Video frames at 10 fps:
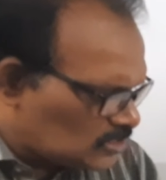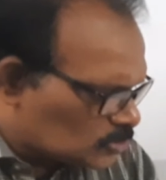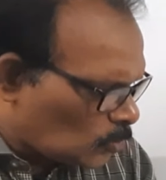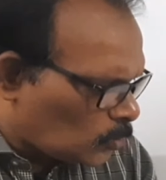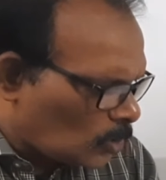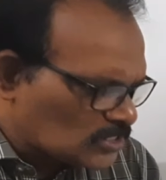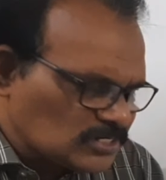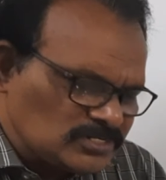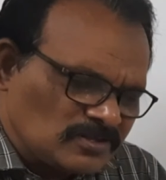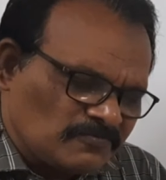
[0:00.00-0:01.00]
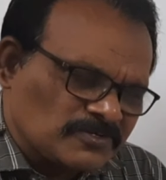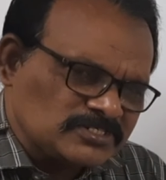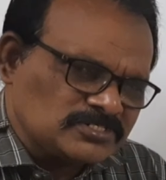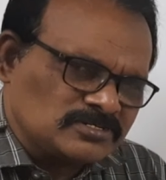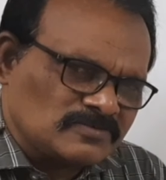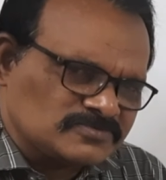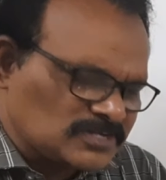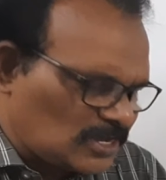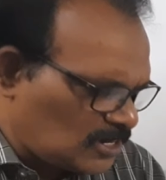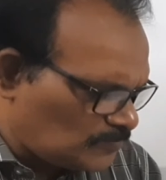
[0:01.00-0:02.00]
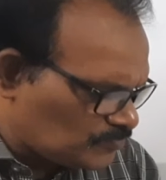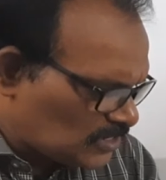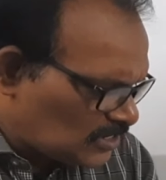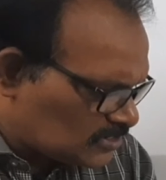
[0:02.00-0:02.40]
So, what is the function of xylem?